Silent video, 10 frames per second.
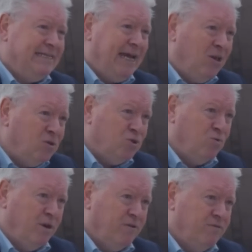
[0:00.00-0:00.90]
dealt
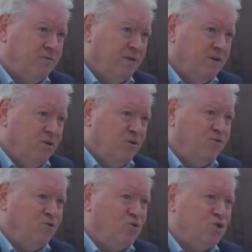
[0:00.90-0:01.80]
with
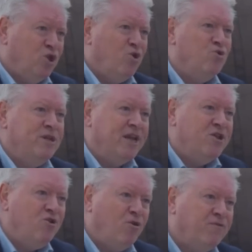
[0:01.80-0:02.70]
those who did
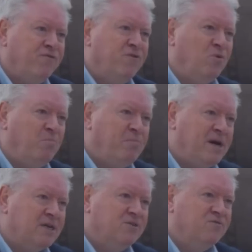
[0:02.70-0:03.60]
not feel
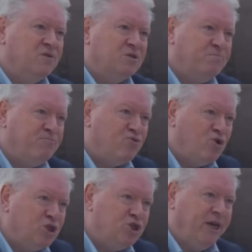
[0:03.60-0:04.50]
part of this
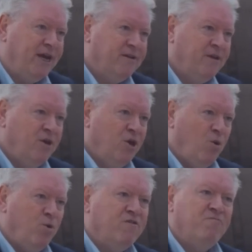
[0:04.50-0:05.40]
project
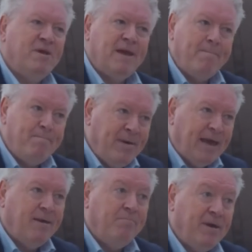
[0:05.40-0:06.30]
would have been a
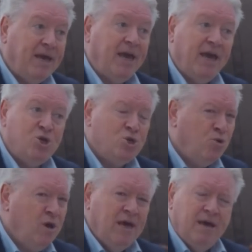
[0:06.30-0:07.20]
big, big issue.